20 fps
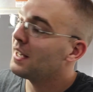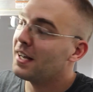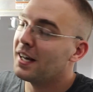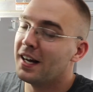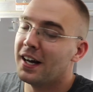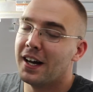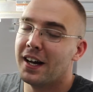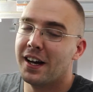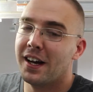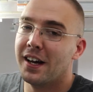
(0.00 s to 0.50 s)

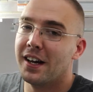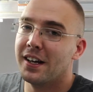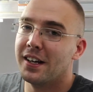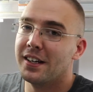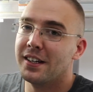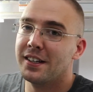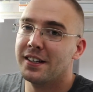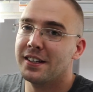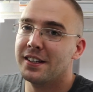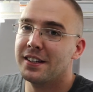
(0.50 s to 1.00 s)

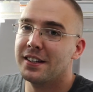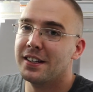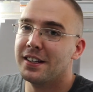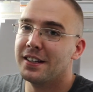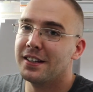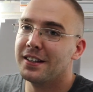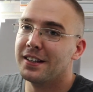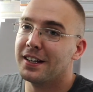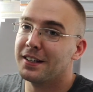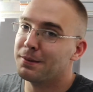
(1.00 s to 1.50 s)

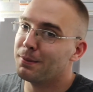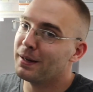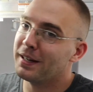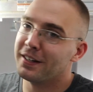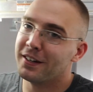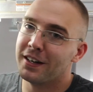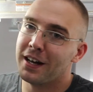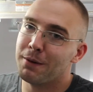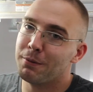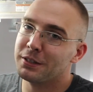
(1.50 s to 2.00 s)
Depending
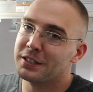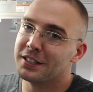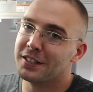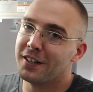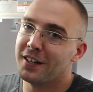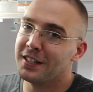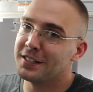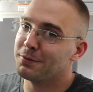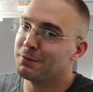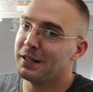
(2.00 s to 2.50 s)
on how much it
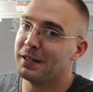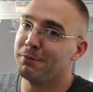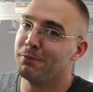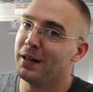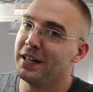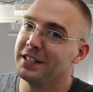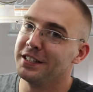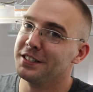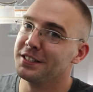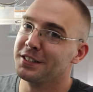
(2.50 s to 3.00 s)
costs, we
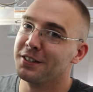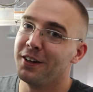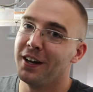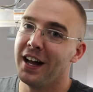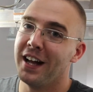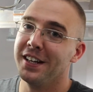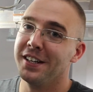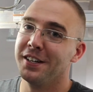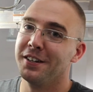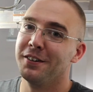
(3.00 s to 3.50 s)
might just go
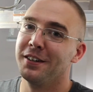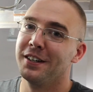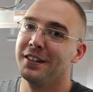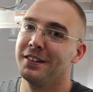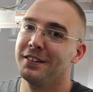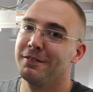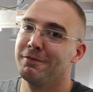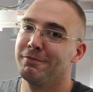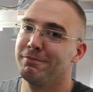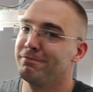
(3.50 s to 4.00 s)
ahead and do
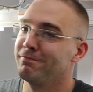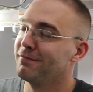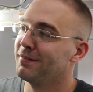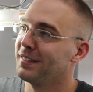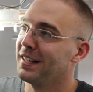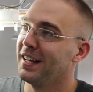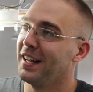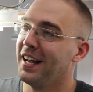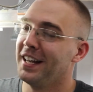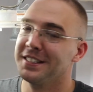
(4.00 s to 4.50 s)
it
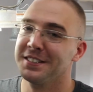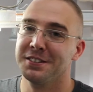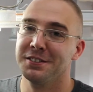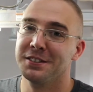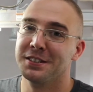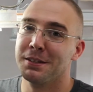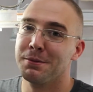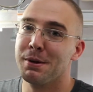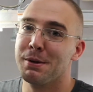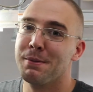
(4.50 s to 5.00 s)
as soon
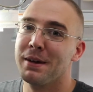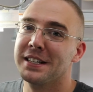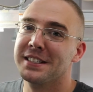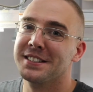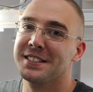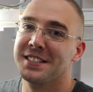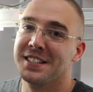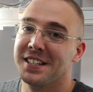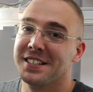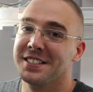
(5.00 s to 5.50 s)
as somebody makes a
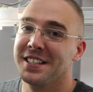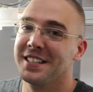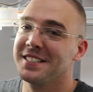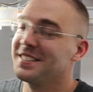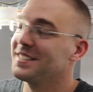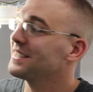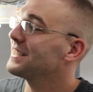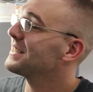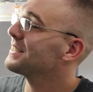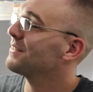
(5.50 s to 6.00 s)

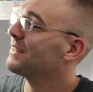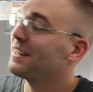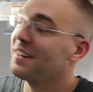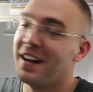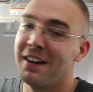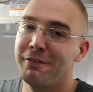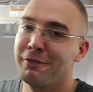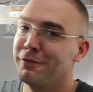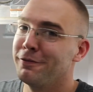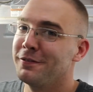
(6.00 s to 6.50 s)
suggestion, because we don't
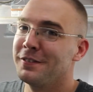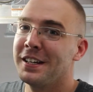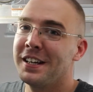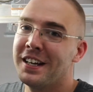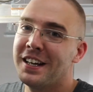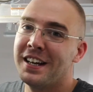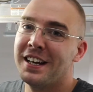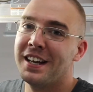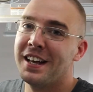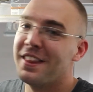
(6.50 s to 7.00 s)
have
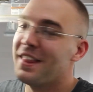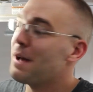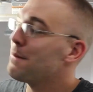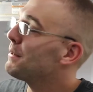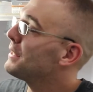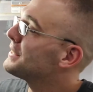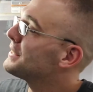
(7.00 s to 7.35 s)
that many